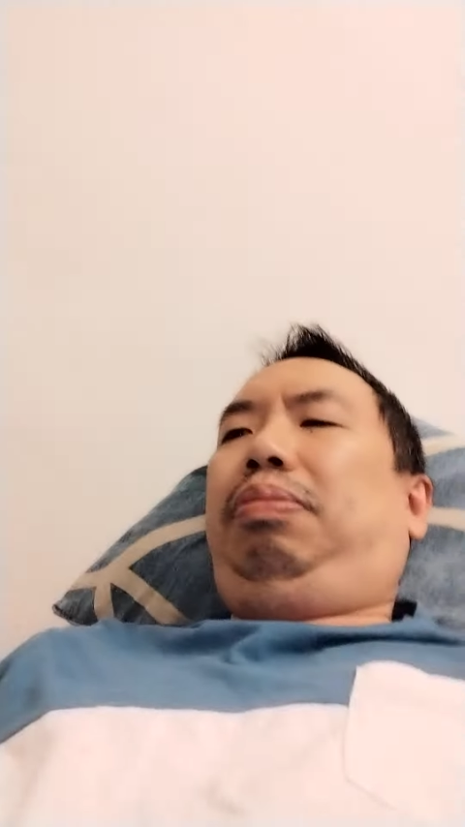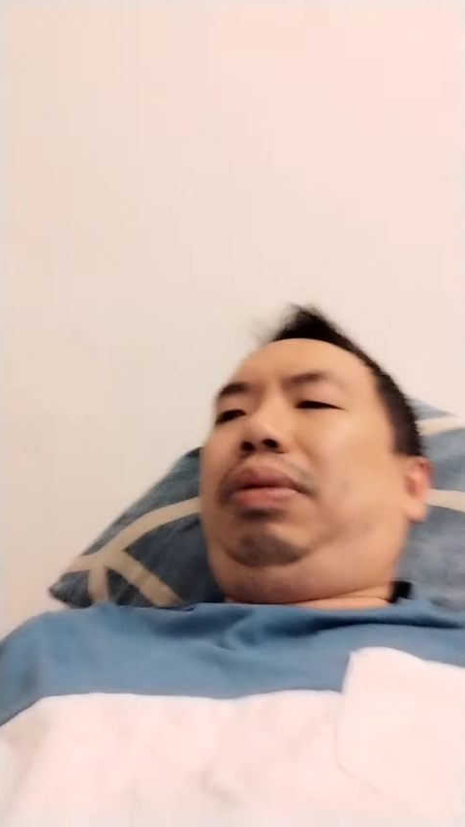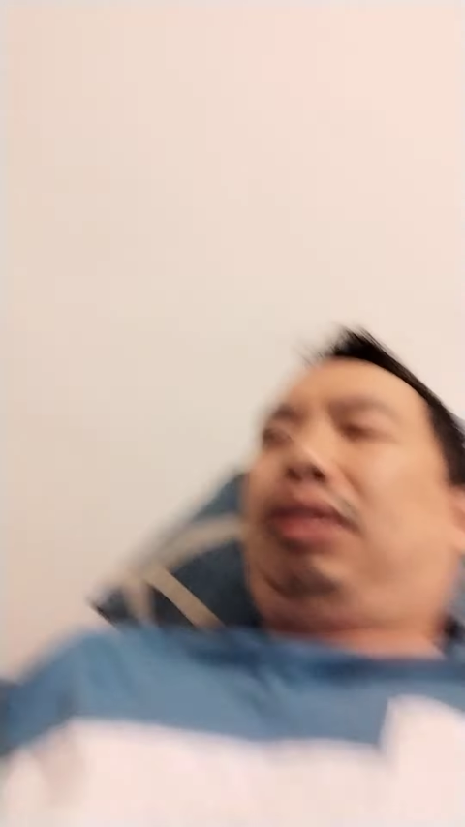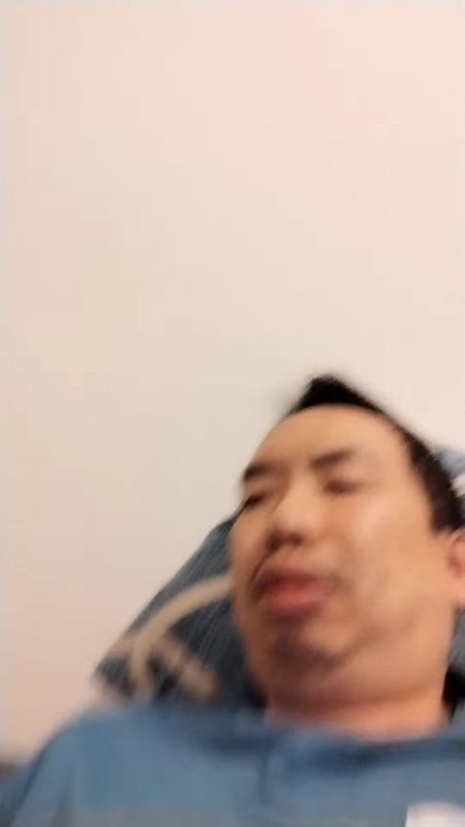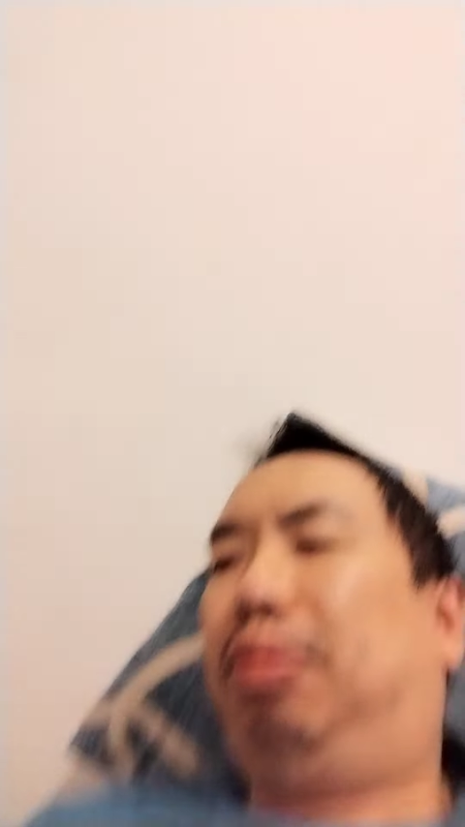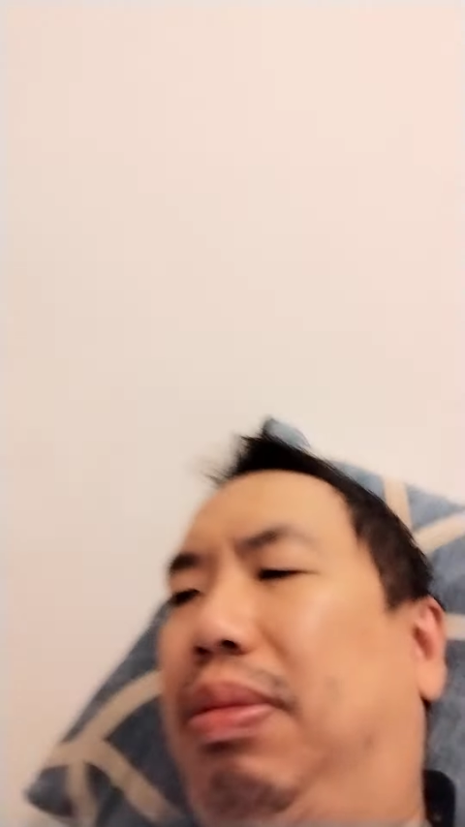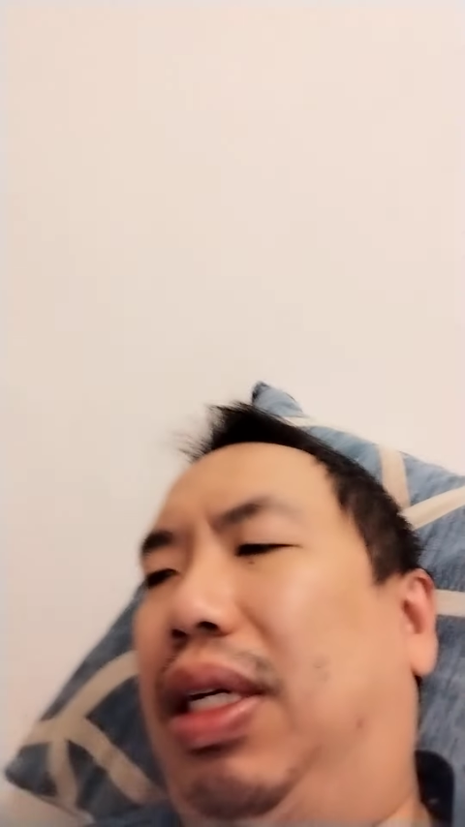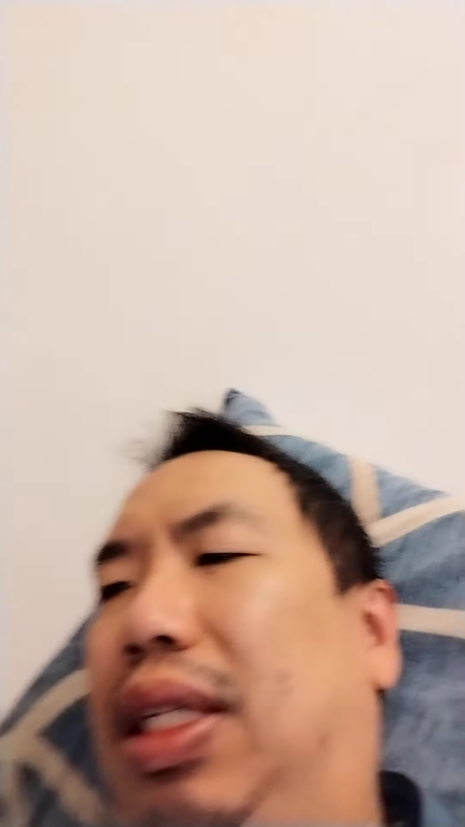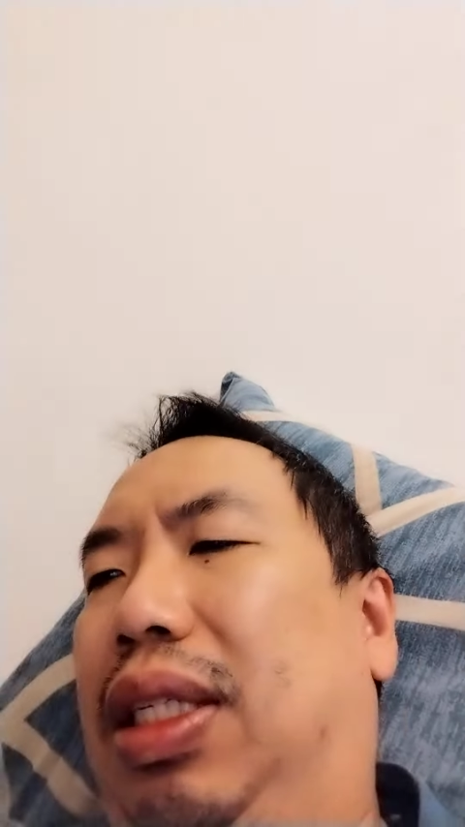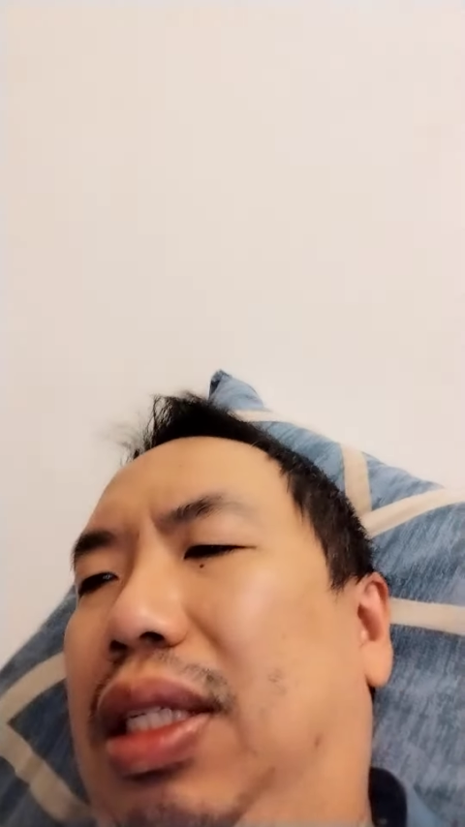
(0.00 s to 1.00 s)
my
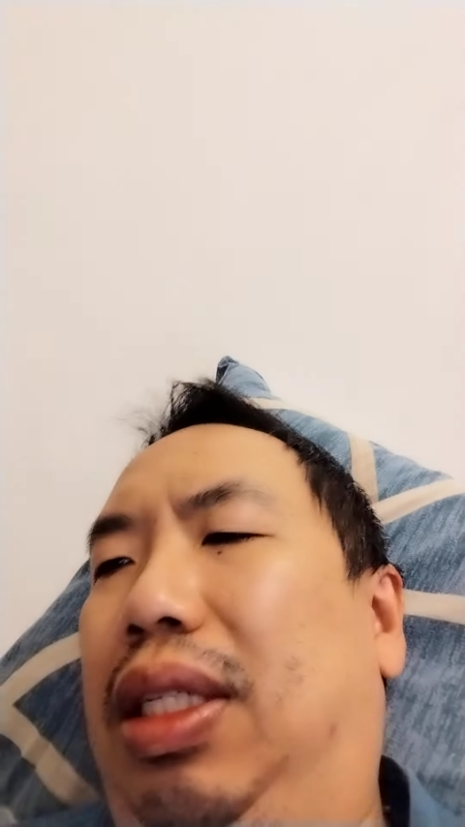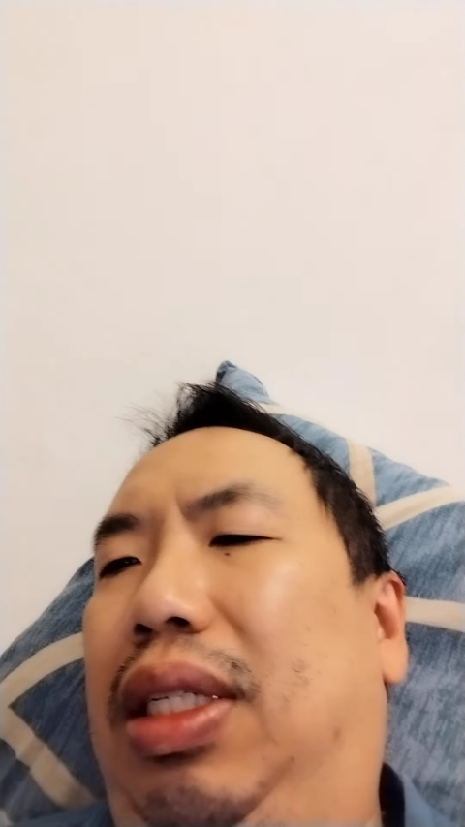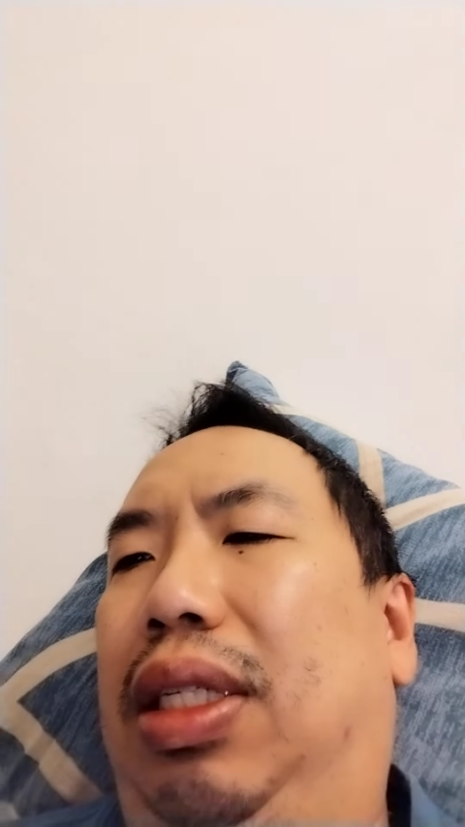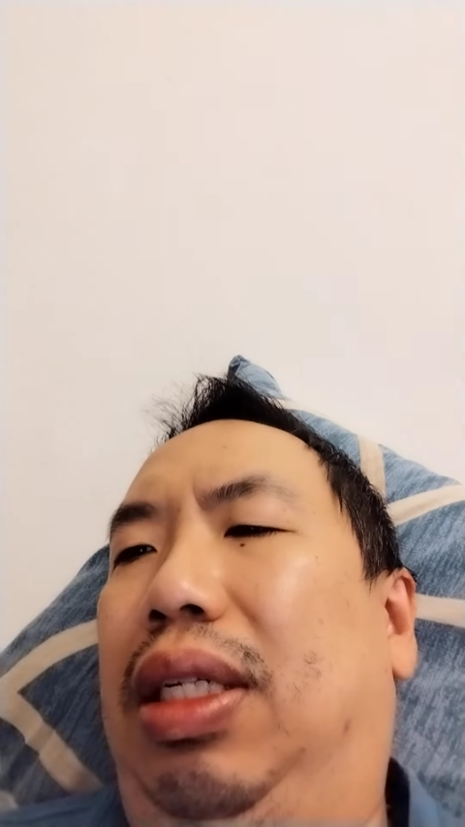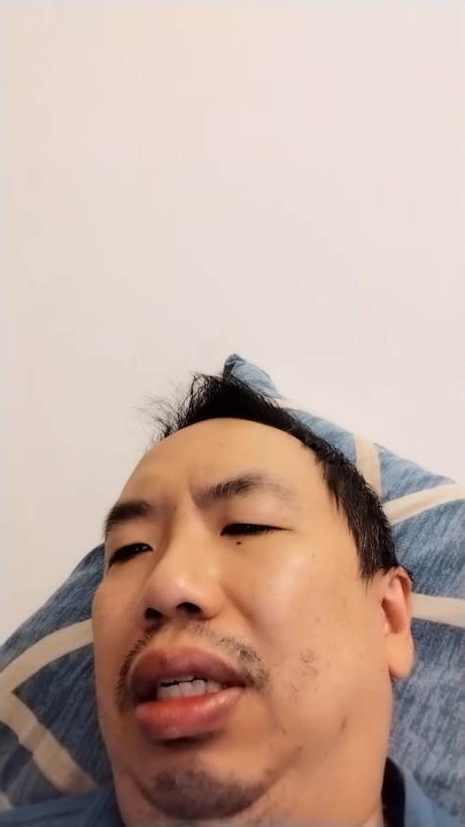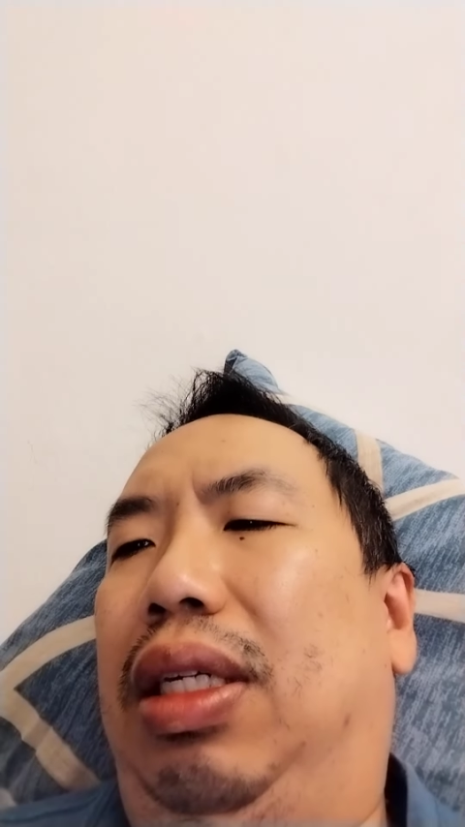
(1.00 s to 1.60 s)
commands,